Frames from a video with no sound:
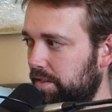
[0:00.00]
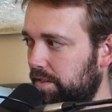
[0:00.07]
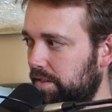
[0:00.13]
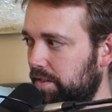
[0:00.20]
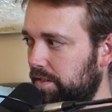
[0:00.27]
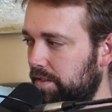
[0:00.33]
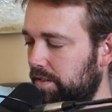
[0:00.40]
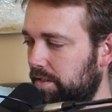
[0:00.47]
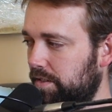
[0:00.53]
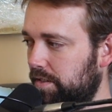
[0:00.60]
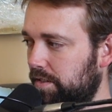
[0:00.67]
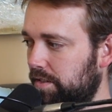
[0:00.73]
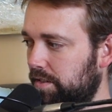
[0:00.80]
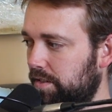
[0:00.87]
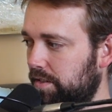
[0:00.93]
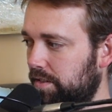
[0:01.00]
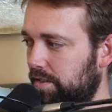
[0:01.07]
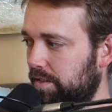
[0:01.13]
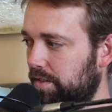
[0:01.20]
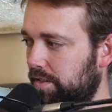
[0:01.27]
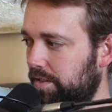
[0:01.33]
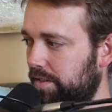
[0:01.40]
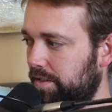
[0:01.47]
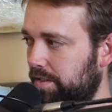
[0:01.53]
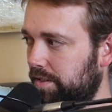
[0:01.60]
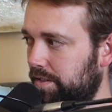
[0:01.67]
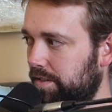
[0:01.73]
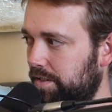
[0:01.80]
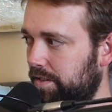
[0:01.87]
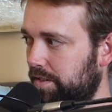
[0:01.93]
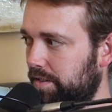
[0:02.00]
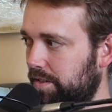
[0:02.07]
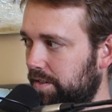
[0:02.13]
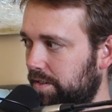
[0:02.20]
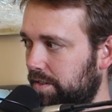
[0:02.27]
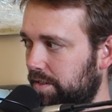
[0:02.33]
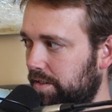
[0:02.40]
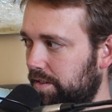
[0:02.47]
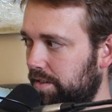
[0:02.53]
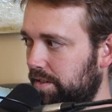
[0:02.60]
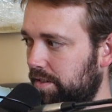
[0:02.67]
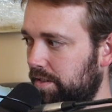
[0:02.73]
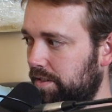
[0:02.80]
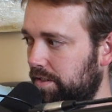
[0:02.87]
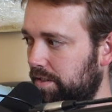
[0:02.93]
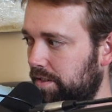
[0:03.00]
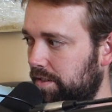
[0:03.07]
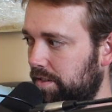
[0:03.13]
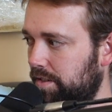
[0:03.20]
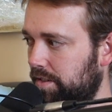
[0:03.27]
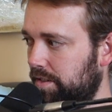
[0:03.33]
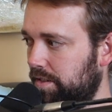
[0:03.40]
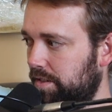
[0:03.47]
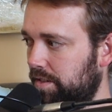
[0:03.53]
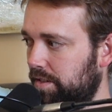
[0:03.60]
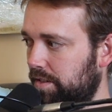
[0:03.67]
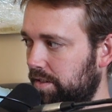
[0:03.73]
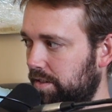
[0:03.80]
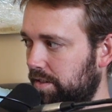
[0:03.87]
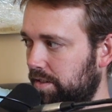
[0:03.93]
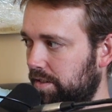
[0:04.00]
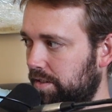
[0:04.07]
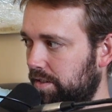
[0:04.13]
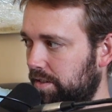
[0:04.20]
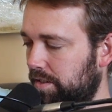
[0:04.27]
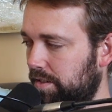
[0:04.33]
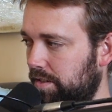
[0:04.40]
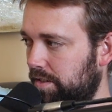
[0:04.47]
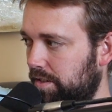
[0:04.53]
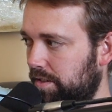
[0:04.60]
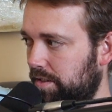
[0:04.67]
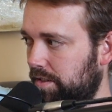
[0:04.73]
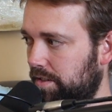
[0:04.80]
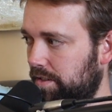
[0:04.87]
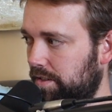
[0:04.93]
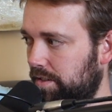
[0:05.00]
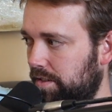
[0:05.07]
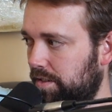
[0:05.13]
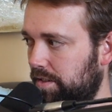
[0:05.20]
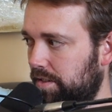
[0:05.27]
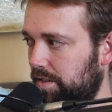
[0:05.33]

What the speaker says: This person isn't speaking.